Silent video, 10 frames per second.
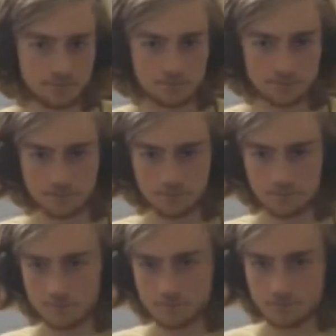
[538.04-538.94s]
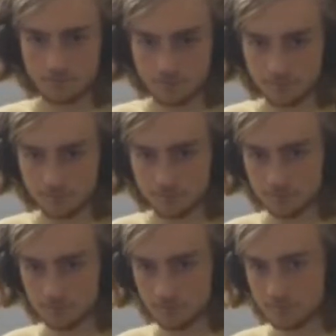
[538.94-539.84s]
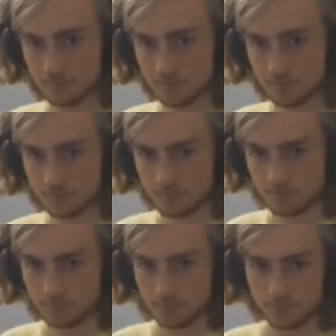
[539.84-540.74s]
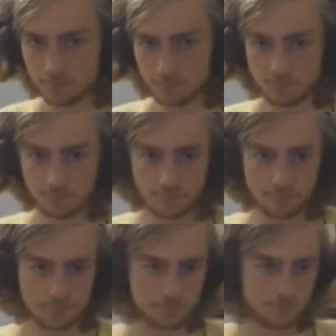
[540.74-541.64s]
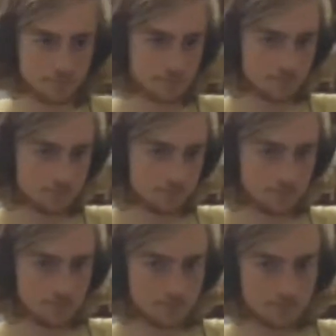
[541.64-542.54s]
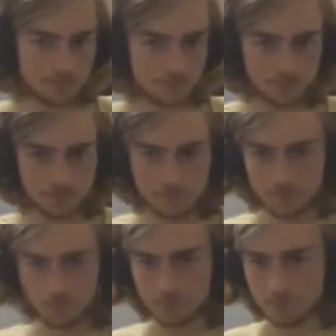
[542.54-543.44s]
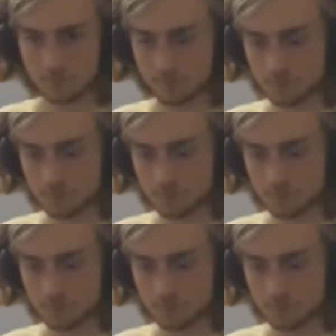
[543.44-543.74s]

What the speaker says: (not speaking)